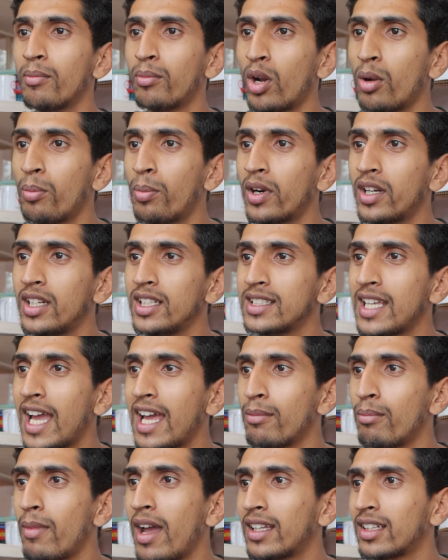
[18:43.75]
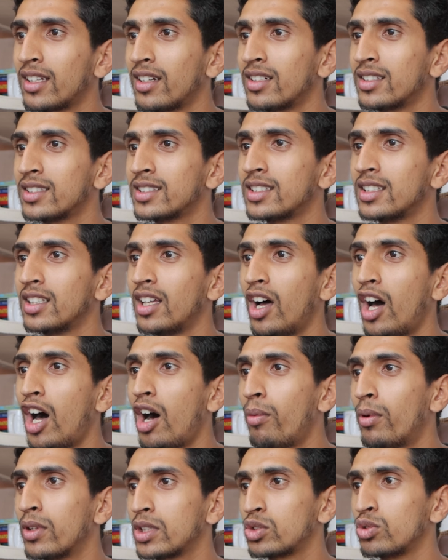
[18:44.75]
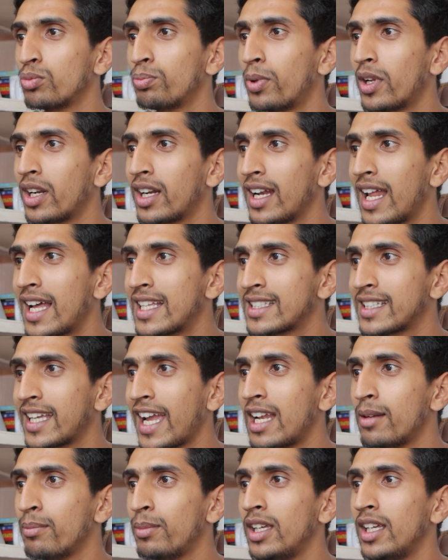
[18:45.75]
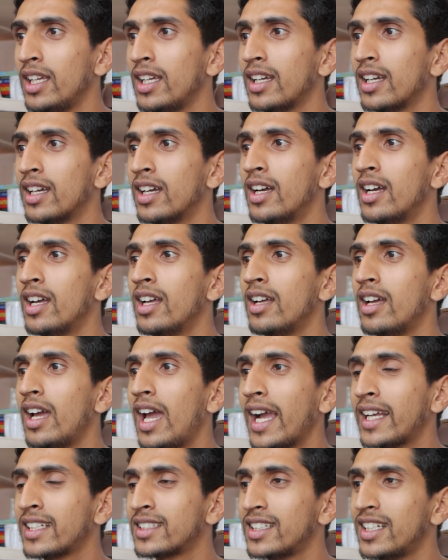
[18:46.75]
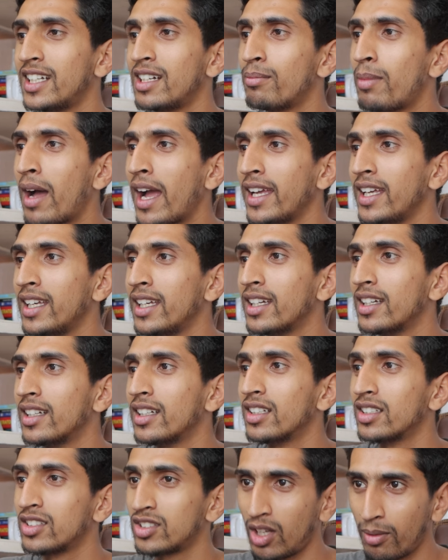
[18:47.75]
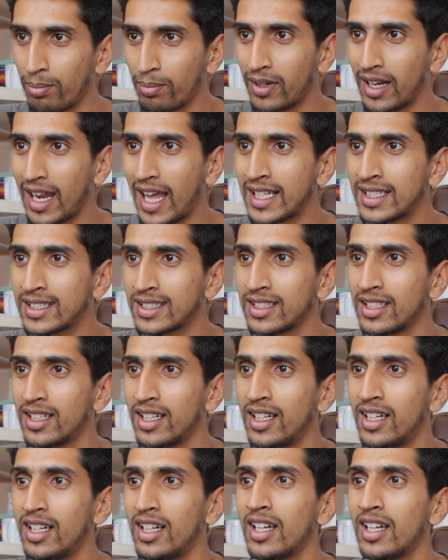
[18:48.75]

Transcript: Properties and methods of a superclass can be accessed by subclass.